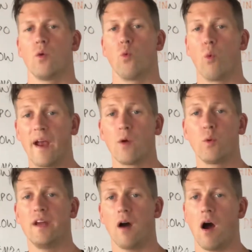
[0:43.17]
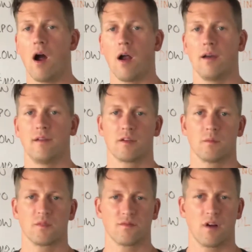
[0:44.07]
where we are in
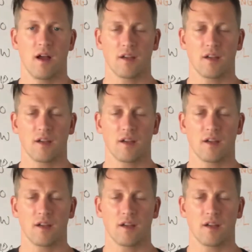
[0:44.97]
terms of our